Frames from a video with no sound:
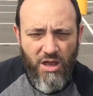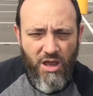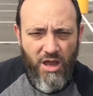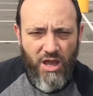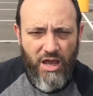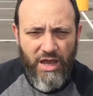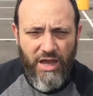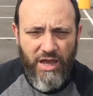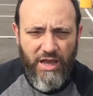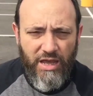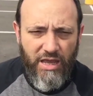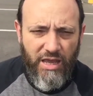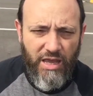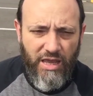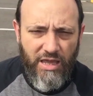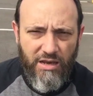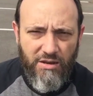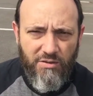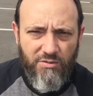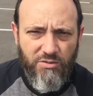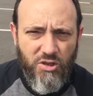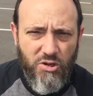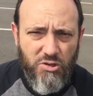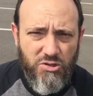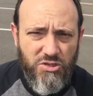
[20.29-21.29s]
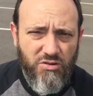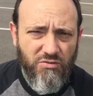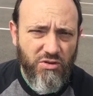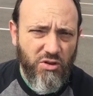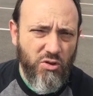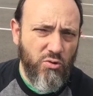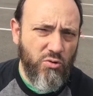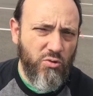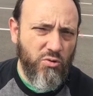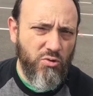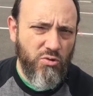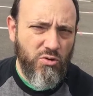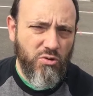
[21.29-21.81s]
uh, and those of
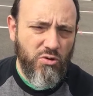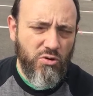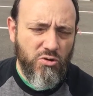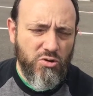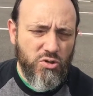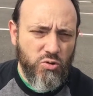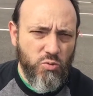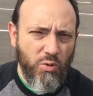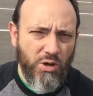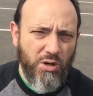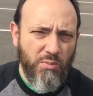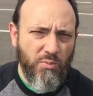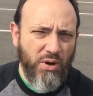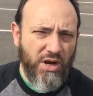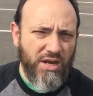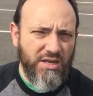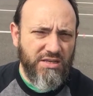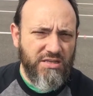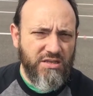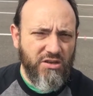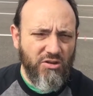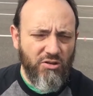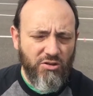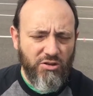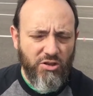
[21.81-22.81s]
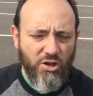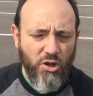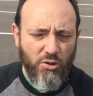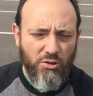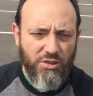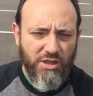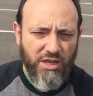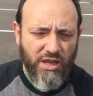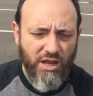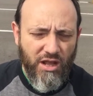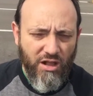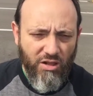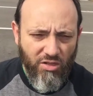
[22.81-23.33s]
you who use WordPress, you'll know
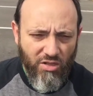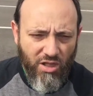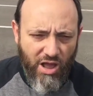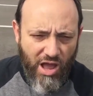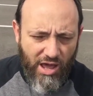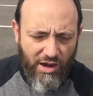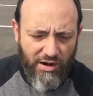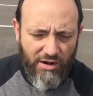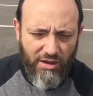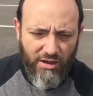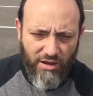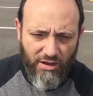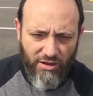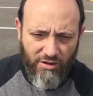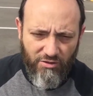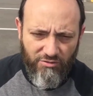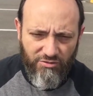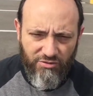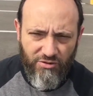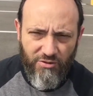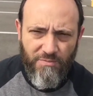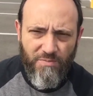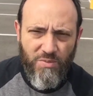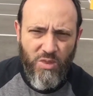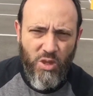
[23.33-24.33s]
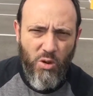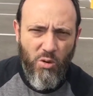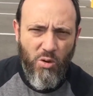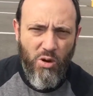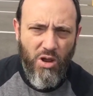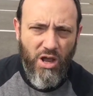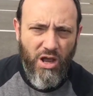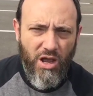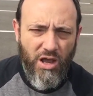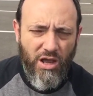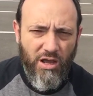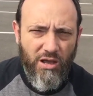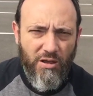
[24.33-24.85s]
that a lot of
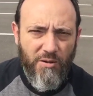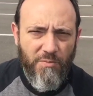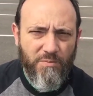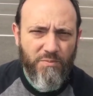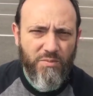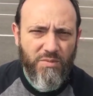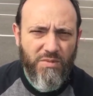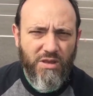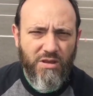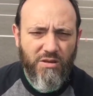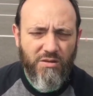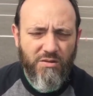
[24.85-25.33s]
um,